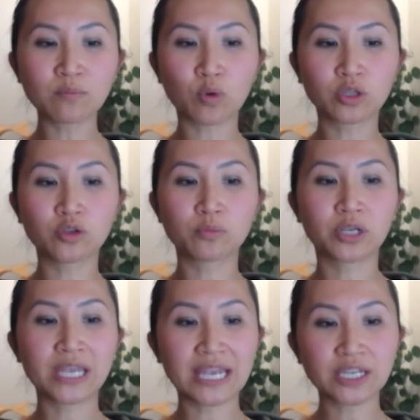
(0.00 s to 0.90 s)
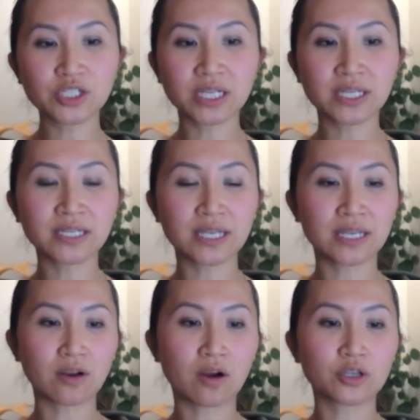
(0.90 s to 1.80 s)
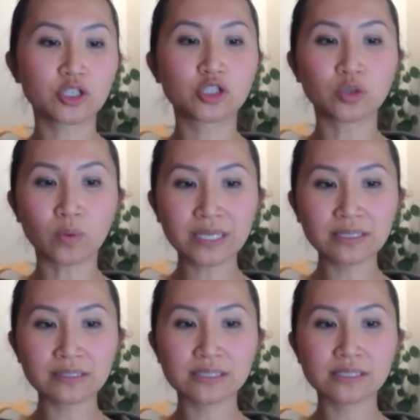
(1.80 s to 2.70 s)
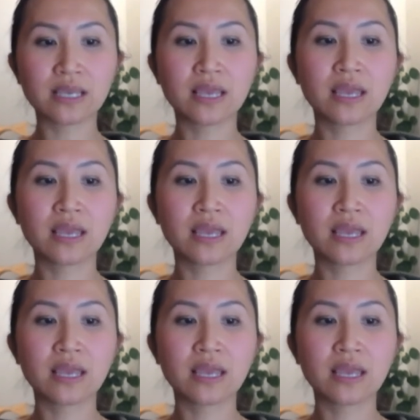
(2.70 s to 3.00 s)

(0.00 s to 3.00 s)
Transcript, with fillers: more lubrication in our joints,